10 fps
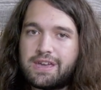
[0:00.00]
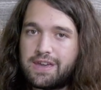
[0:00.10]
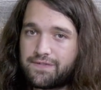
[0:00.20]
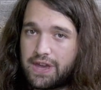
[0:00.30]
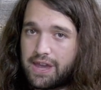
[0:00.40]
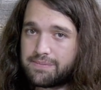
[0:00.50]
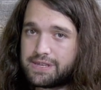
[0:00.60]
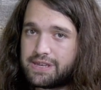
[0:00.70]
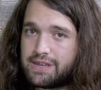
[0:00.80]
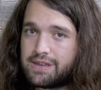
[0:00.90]
If
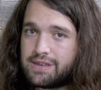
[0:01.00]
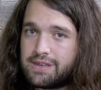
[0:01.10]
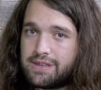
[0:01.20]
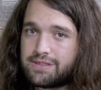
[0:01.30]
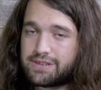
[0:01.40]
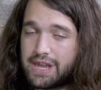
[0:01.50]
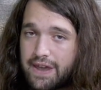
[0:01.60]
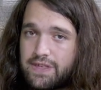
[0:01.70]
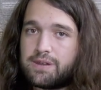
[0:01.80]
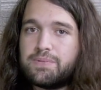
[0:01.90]
AMD doesn't
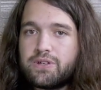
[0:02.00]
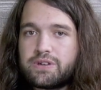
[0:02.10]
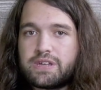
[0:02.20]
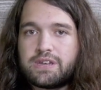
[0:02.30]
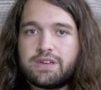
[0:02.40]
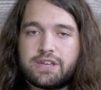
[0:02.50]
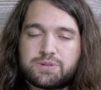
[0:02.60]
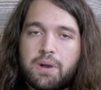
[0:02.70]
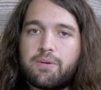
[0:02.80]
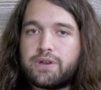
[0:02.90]
have that ability, it's
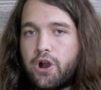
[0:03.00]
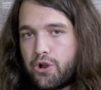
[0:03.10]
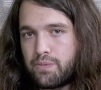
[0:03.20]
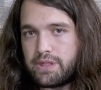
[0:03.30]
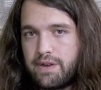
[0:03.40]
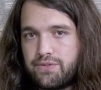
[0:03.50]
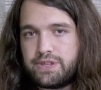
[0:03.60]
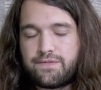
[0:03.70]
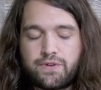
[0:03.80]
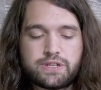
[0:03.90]
probably a hardware level
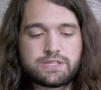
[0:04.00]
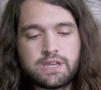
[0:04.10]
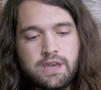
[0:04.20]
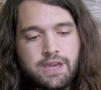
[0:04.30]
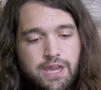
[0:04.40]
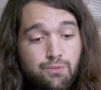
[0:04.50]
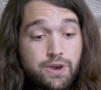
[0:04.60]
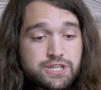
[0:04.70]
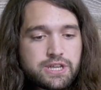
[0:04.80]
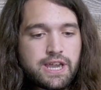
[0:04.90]
difference, in
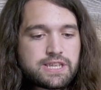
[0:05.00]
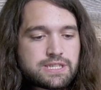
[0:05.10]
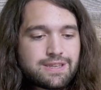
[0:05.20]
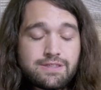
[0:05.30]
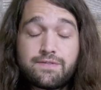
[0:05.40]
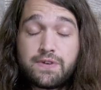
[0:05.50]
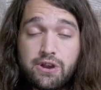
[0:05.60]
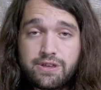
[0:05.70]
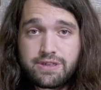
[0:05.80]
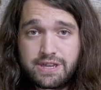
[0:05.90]
which case, the
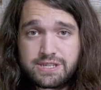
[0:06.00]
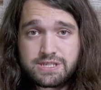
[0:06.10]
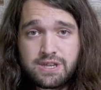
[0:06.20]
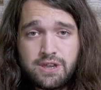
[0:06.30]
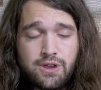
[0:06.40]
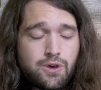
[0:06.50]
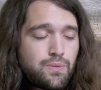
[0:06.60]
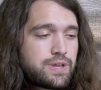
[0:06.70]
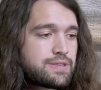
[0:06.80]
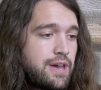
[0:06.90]
very least,
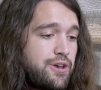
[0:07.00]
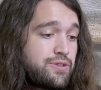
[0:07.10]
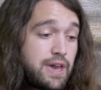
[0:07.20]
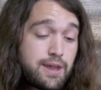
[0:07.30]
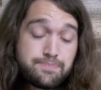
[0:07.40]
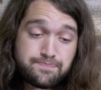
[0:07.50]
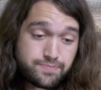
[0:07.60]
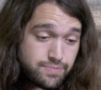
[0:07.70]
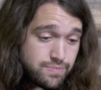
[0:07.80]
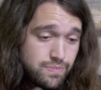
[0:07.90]
we can tell you that
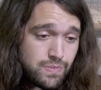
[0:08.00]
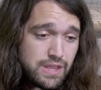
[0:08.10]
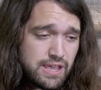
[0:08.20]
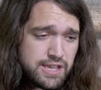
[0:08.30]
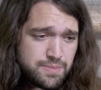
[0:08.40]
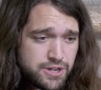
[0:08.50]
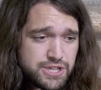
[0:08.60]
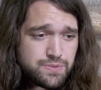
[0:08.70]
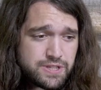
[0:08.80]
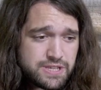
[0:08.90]
as much
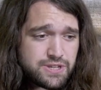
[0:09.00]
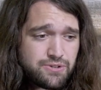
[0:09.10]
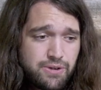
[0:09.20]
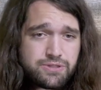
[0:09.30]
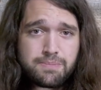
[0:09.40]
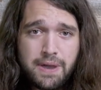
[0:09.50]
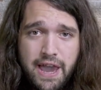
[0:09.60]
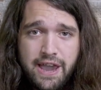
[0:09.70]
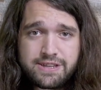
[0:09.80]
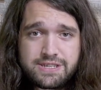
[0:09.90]
as we disagree with the
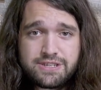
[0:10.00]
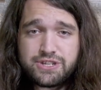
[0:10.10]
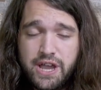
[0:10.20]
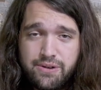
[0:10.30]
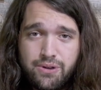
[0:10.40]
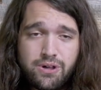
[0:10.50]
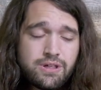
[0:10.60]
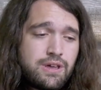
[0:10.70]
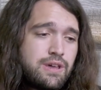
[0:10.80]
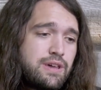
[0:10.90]
packs in
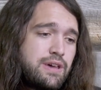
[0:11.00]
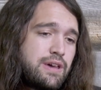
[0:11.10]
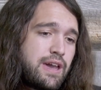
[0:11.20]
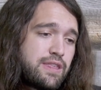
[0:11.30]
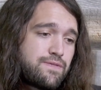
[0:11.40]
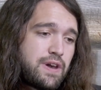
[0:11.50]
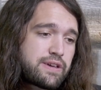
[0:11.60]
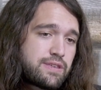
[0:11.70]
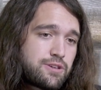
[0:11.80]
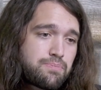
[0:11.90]
general, and the
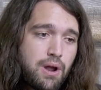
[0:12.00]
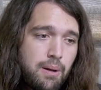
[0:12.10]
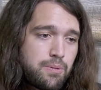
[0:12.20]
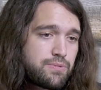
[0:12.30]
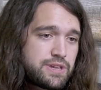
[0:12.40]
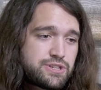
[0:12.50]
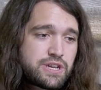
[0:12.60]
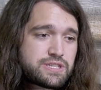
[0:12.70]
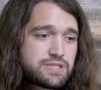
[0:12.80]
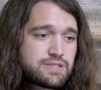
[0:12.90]
fact that they're probably
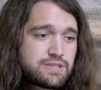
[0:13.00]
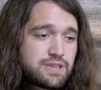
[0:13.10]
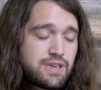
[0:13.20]
just